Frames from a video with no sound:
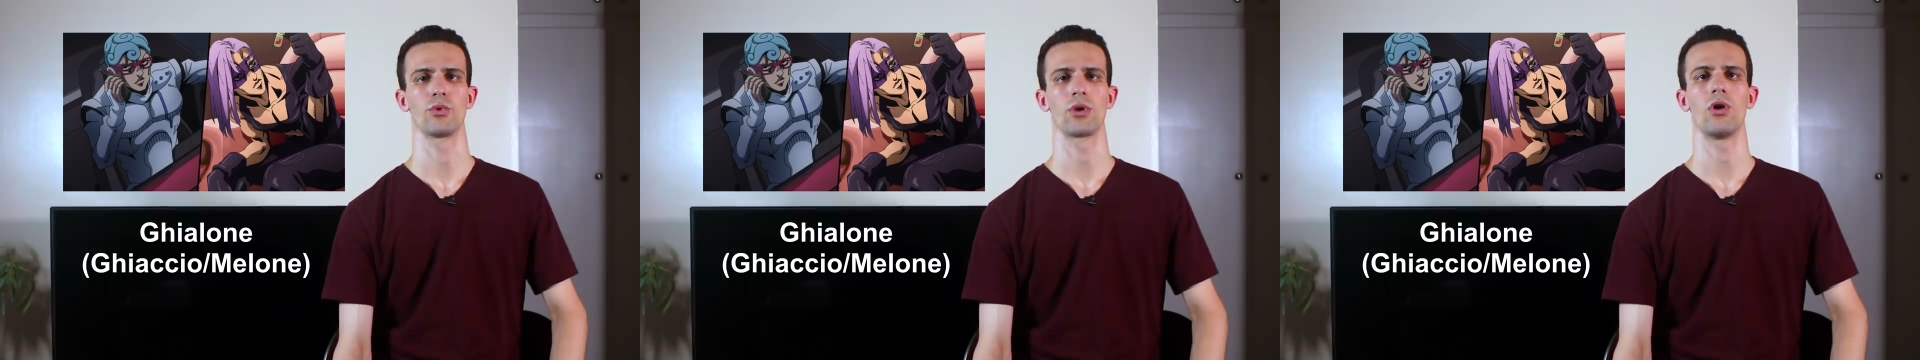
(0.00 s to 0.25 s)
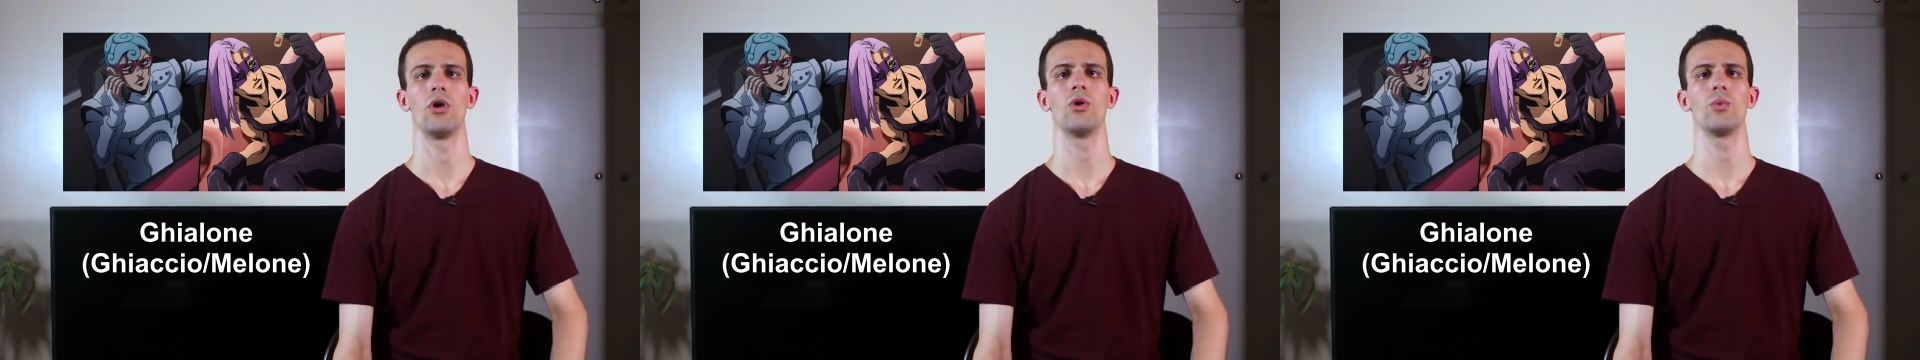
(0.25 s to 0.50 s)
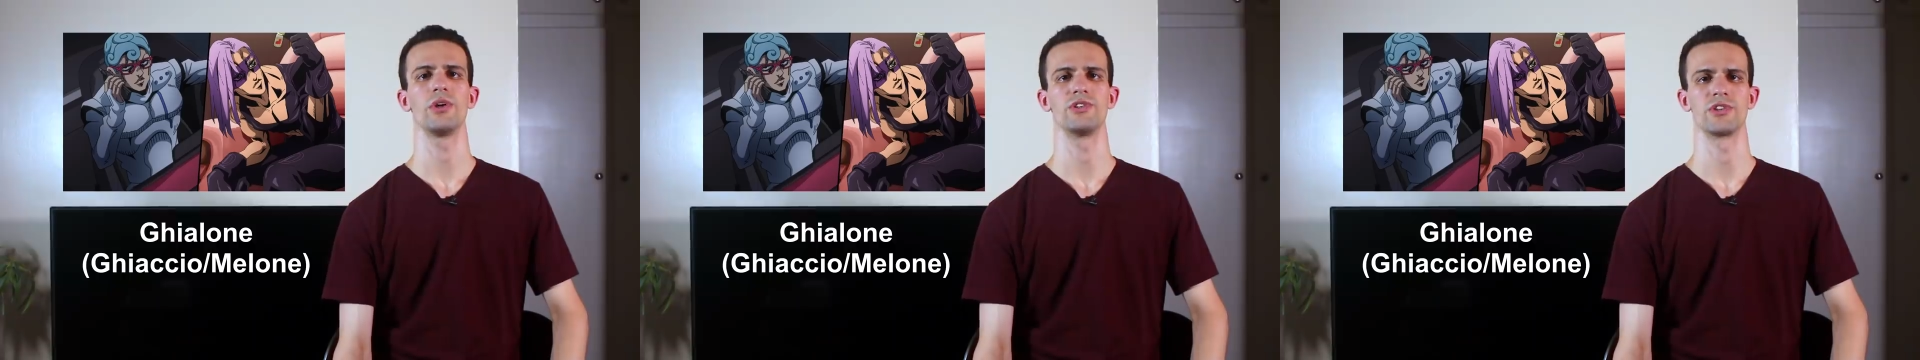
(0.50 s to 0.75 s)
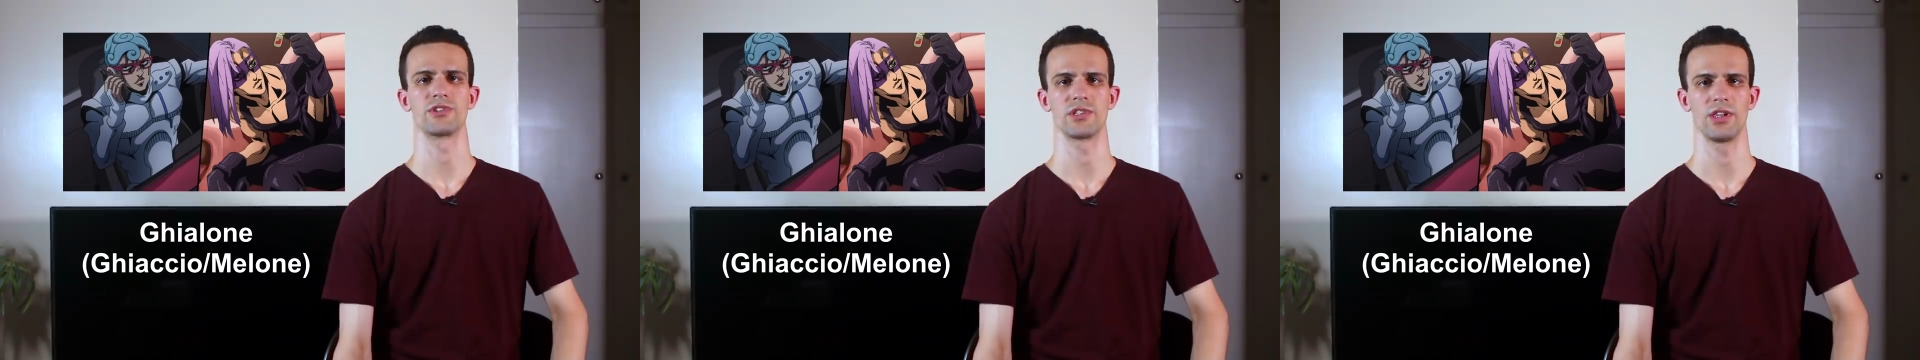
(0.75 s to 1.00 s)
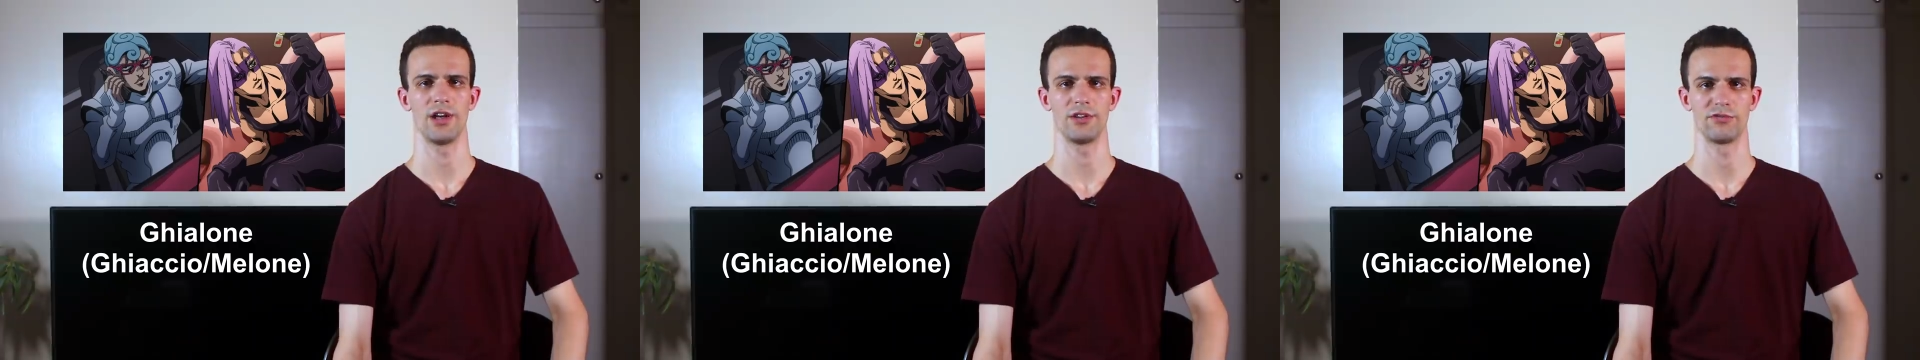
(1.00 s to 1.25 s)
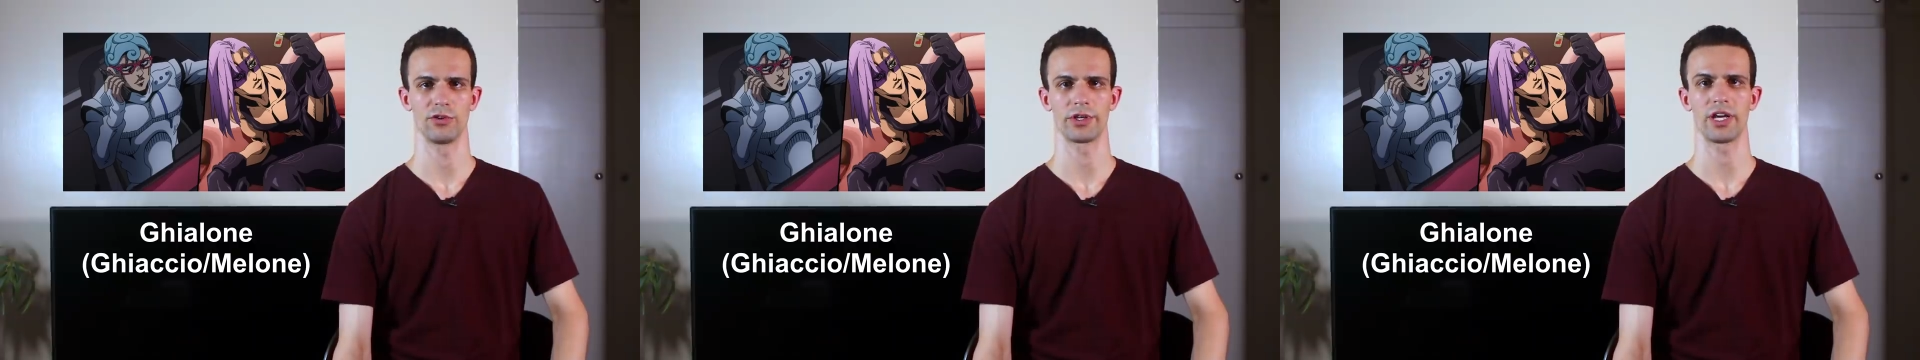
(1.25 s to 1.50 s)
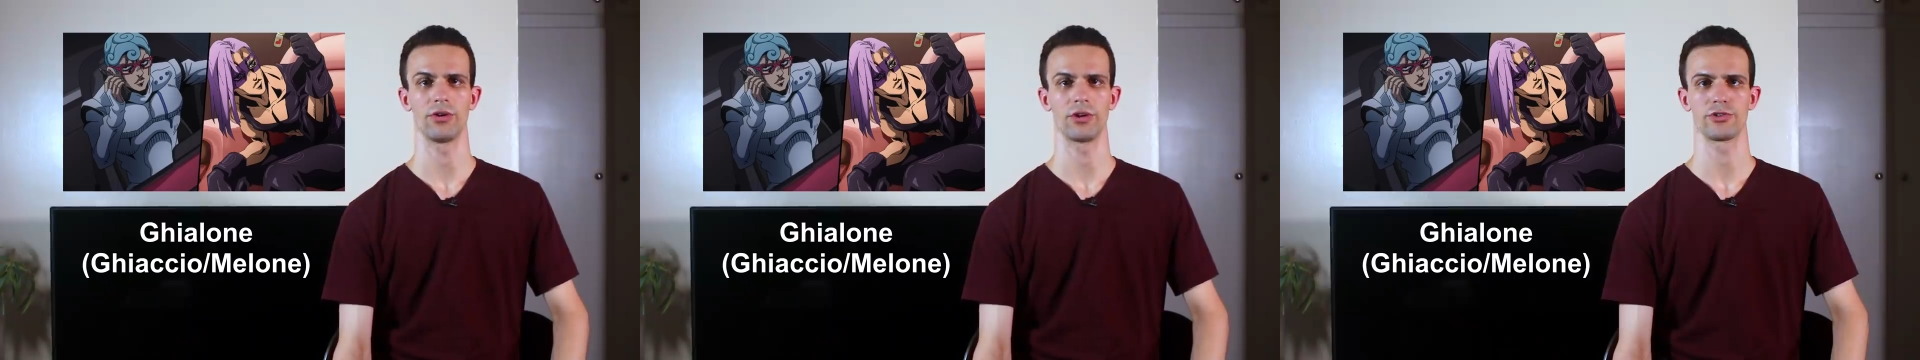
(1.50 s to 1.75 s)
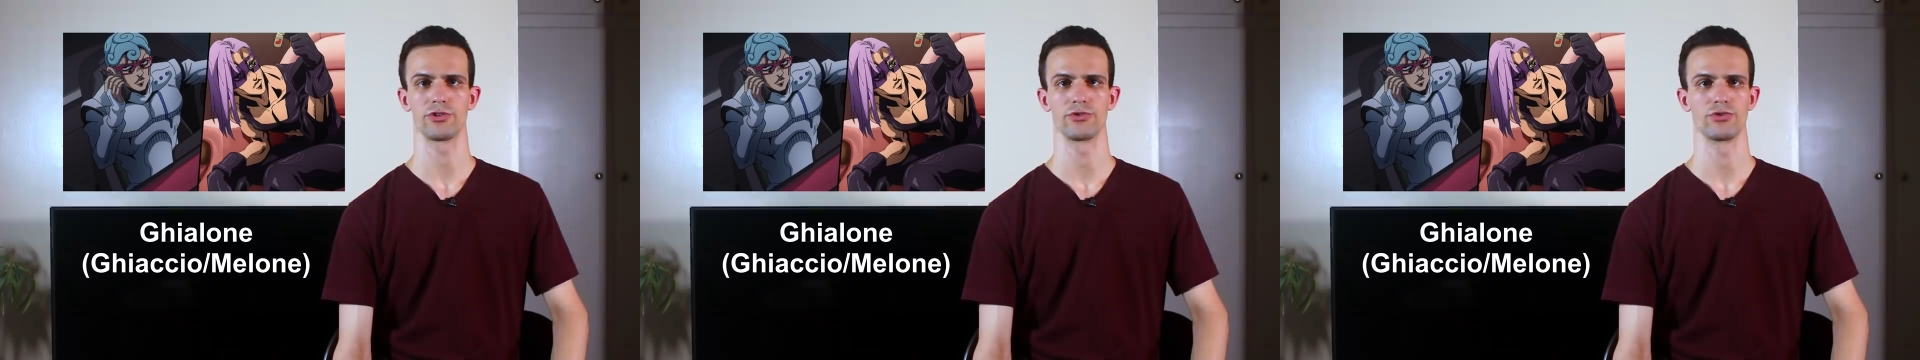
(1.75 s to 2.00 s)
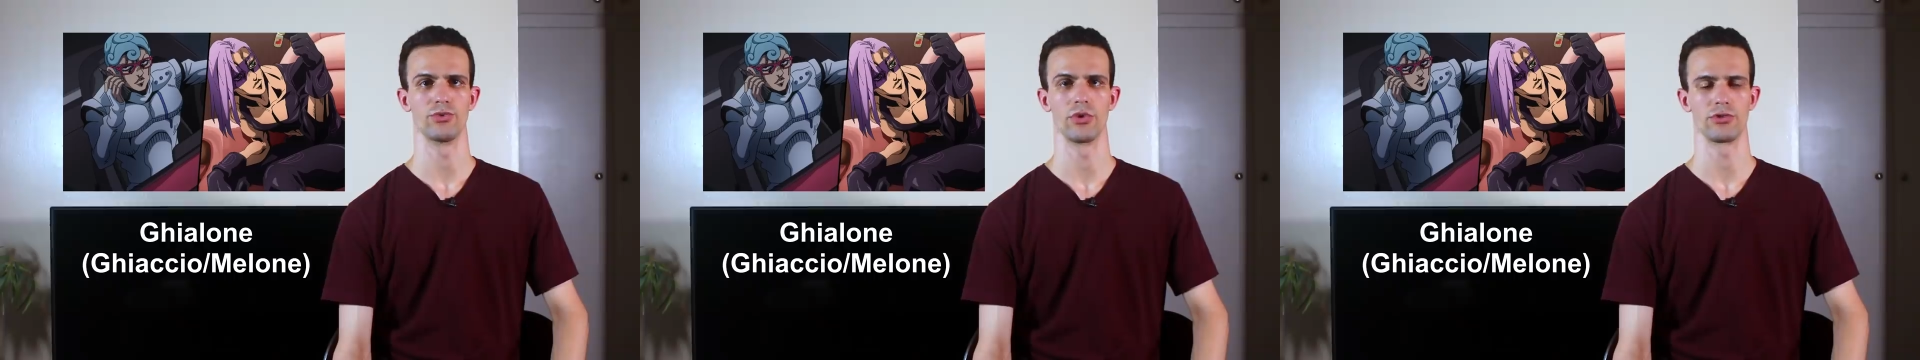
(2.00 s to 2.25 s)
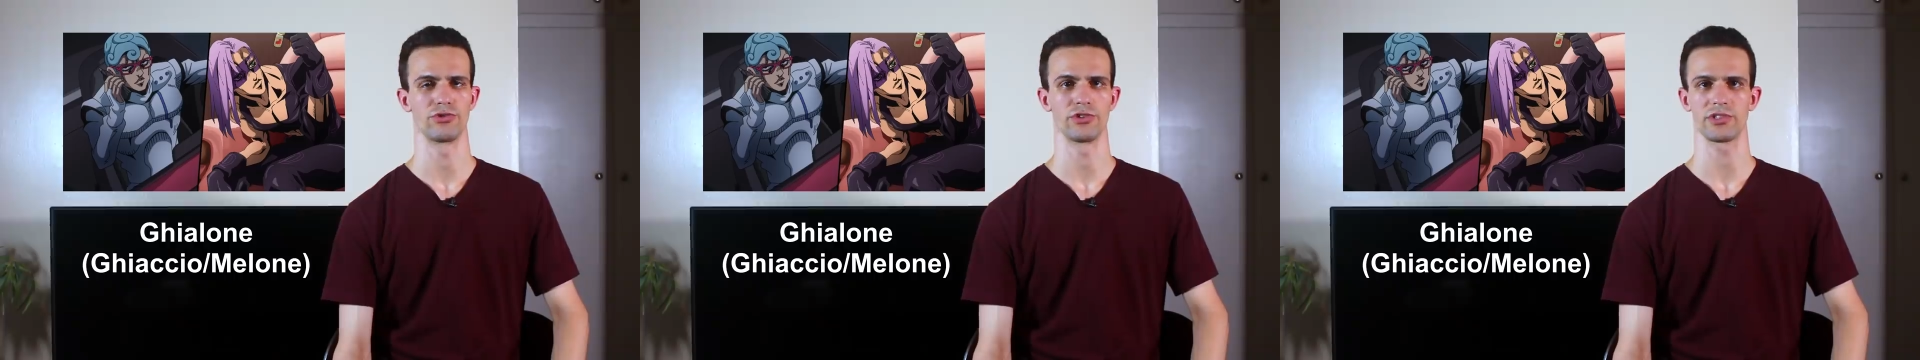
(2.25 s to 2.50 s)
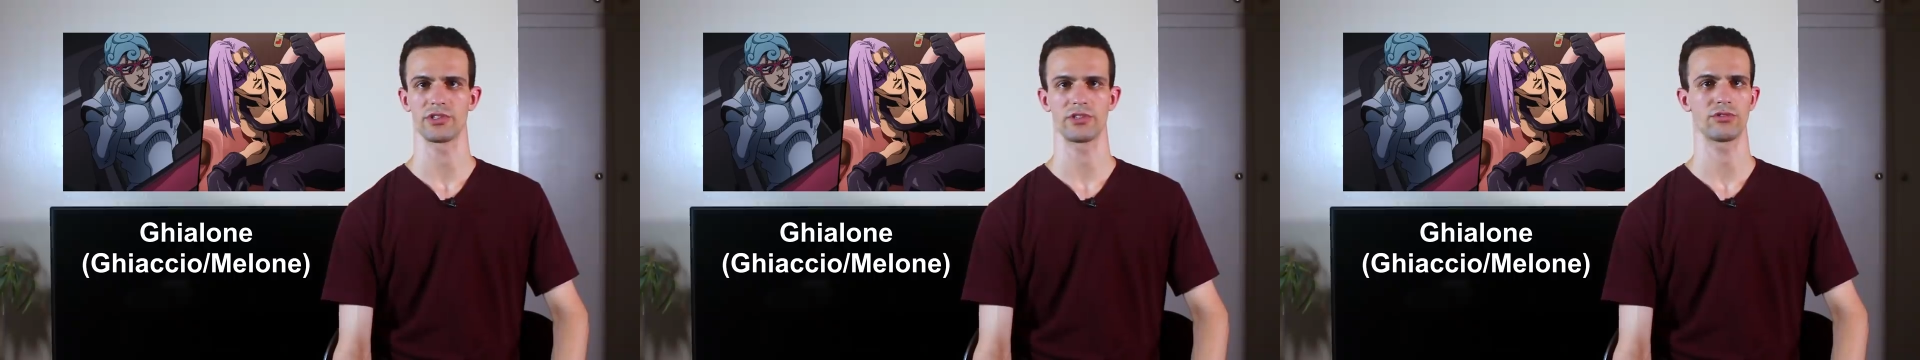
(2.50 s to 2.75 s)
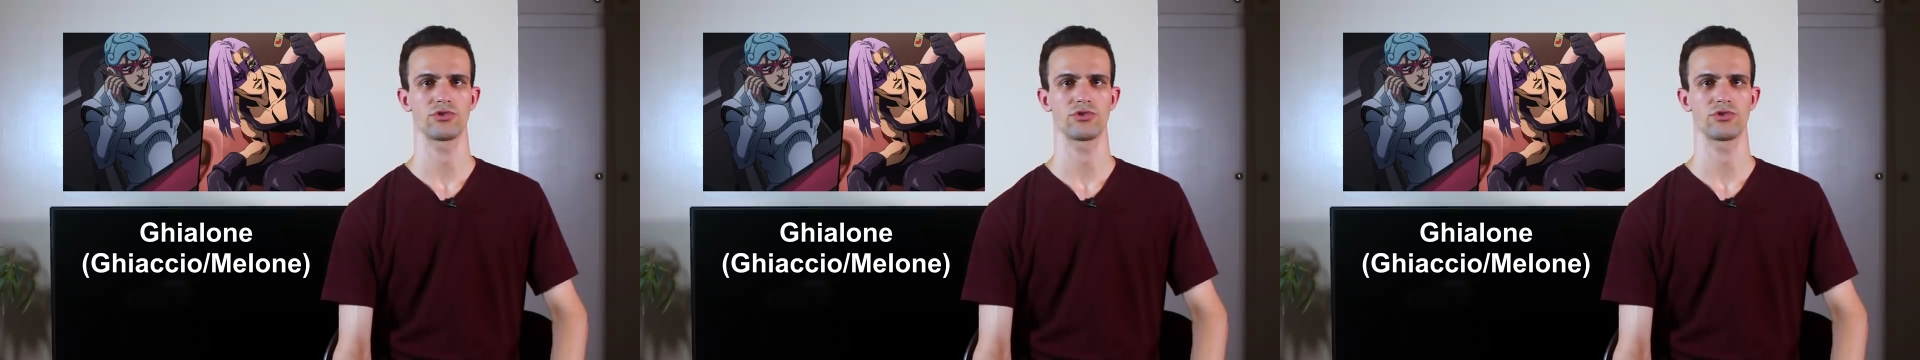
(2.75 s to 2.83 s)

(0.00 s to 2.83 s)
You're always a slut for characters who are just